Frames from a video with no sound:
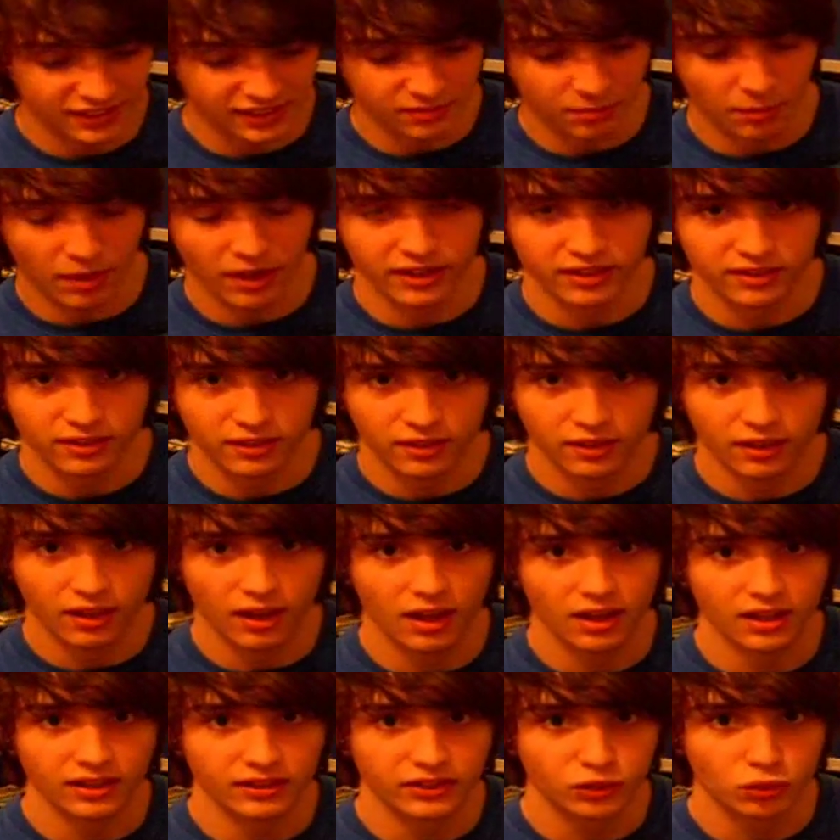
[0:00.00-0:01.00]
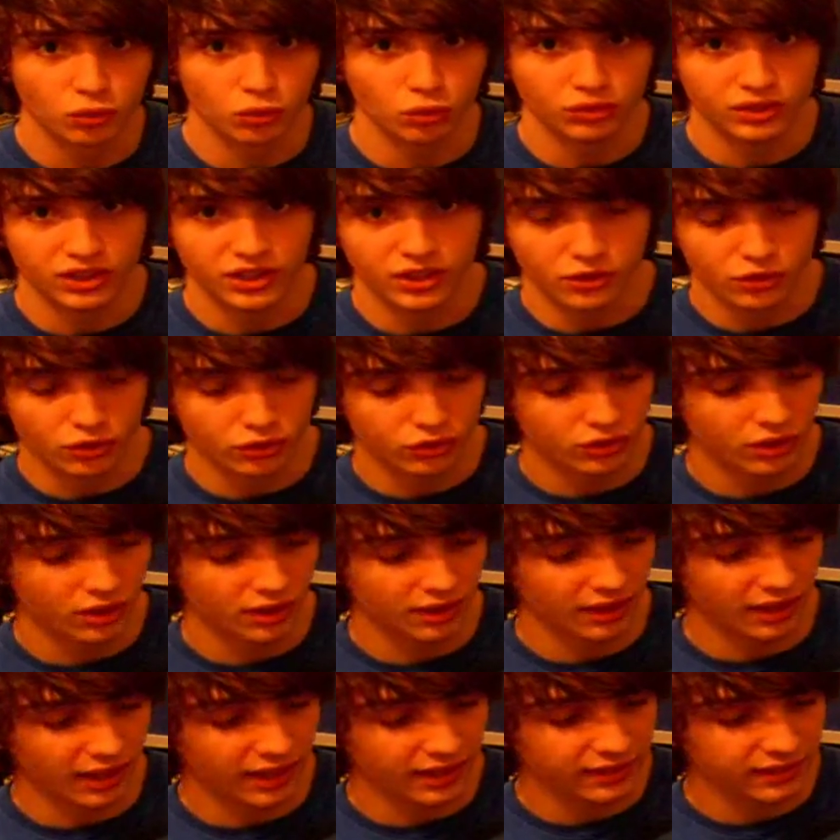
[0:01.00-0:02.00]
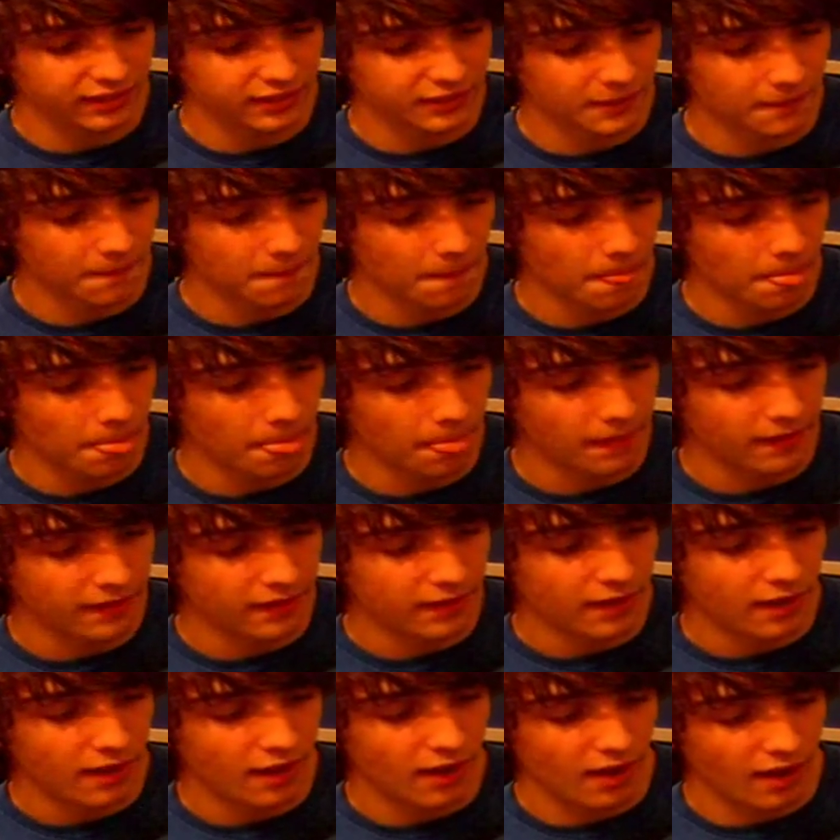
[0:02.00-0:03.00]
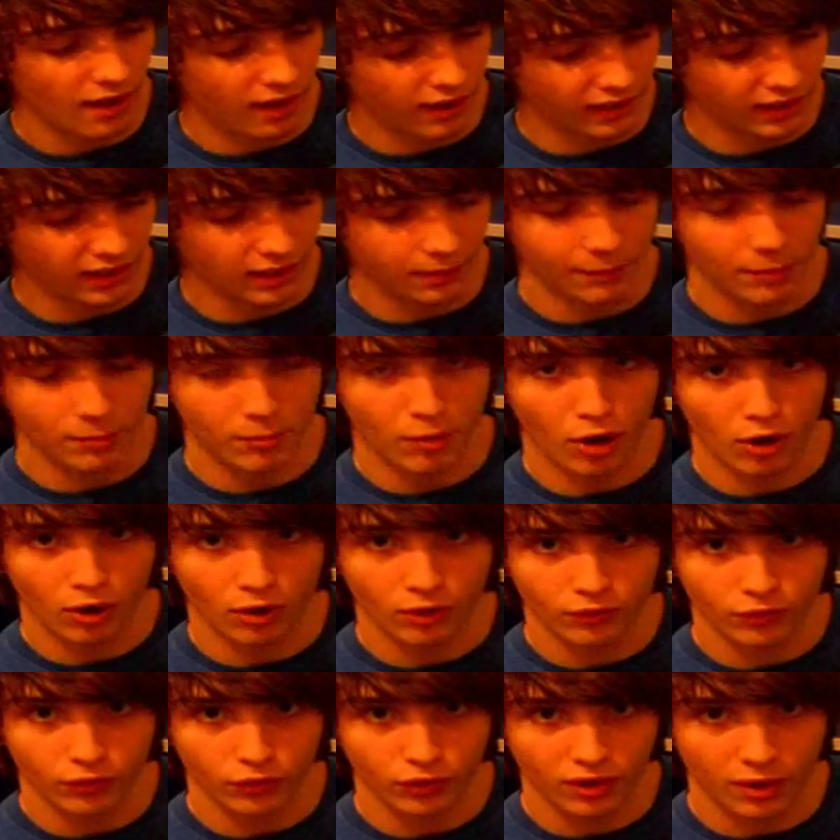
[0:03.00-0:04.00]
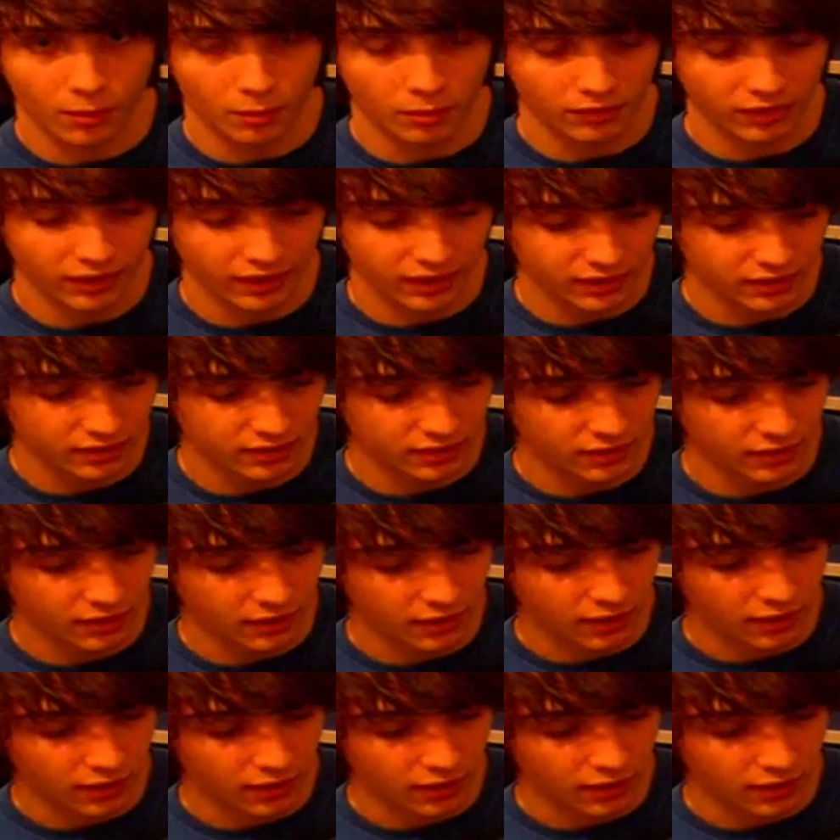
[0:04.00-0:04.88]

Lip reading: is my school teacher's lens. He let me borrow it for a couple of days.